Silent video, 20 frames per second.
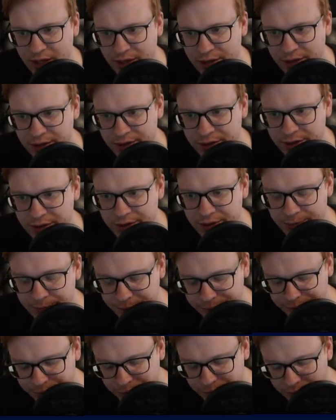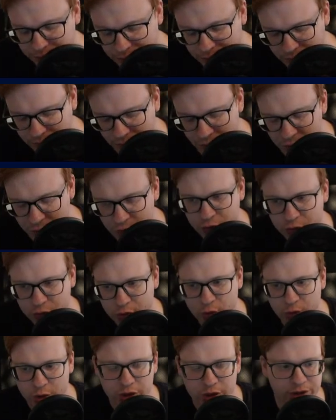the
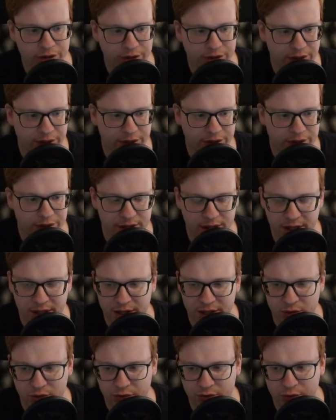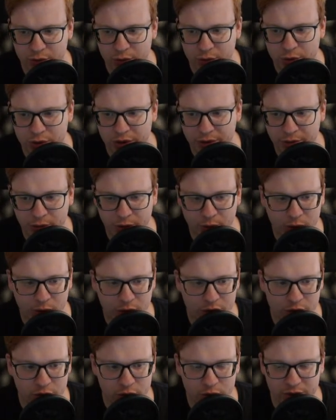fruit, in this case, or food we
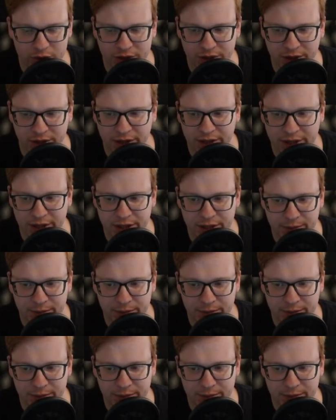want to delete.